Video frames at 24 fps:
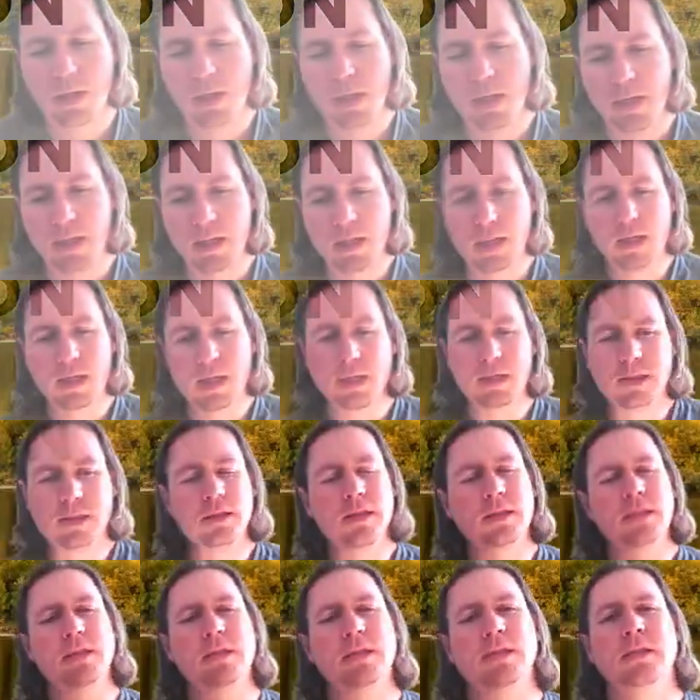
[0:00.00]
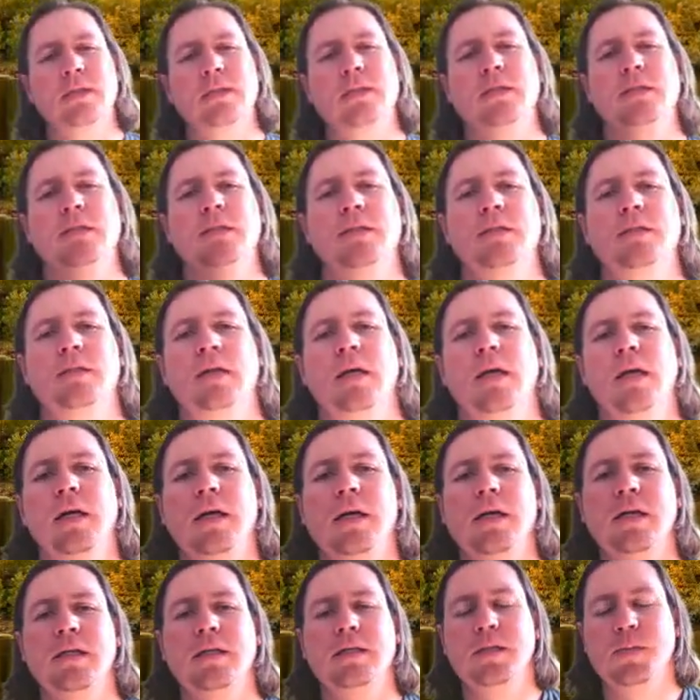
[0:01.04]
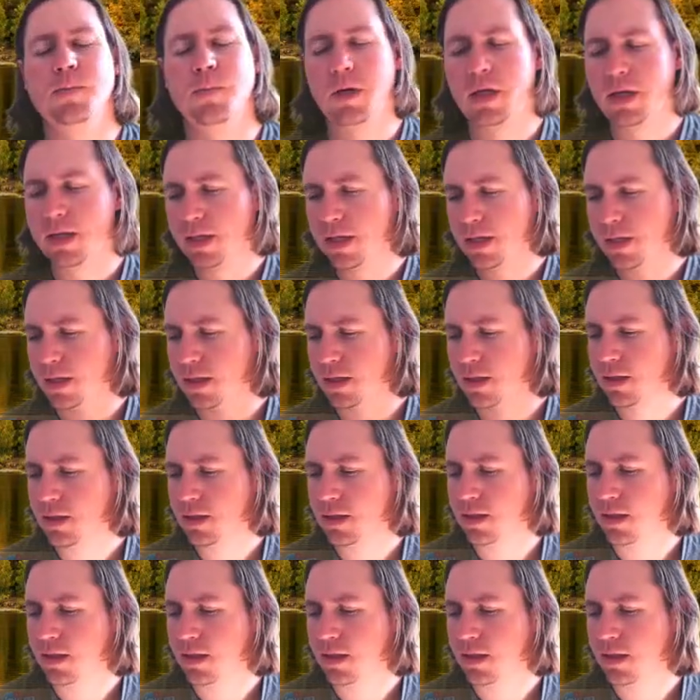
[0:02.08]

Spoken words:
Hi guys, it's Mike.